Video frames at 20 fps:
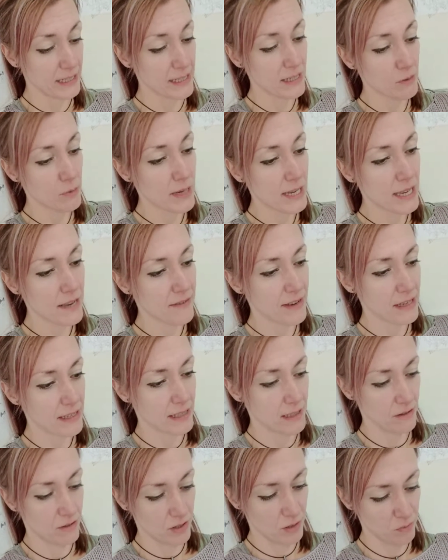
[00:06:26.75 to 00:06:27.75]
Did we give
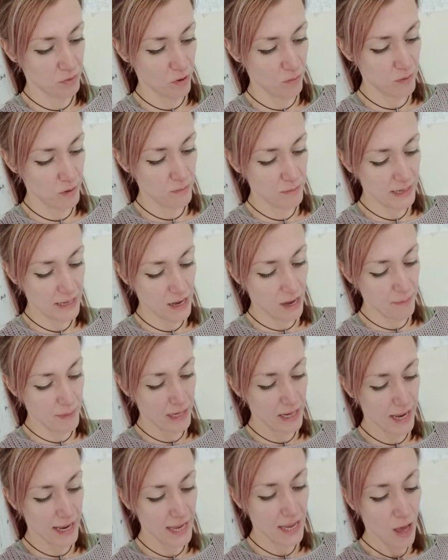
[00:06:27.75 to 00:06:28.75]
ourselves a problem
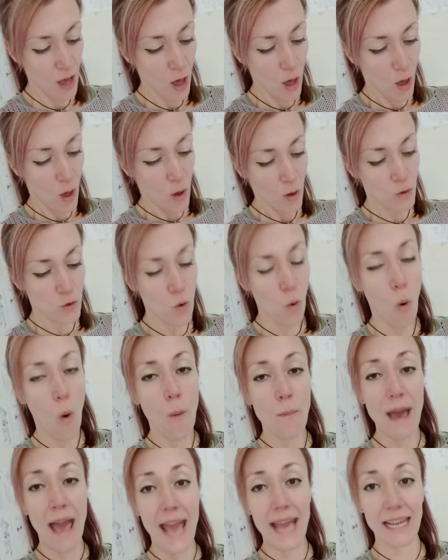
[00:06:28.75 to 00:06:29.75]
becoming a
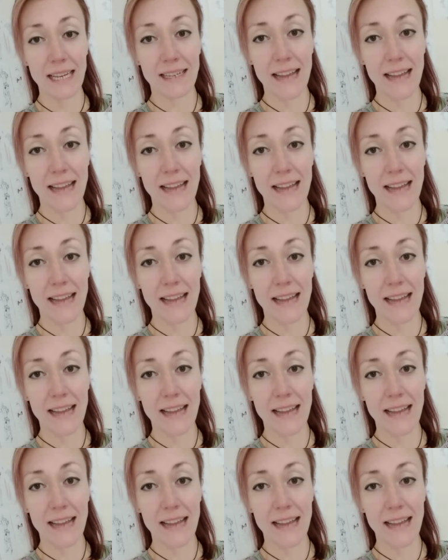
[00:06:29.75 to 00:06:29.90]
gourmet?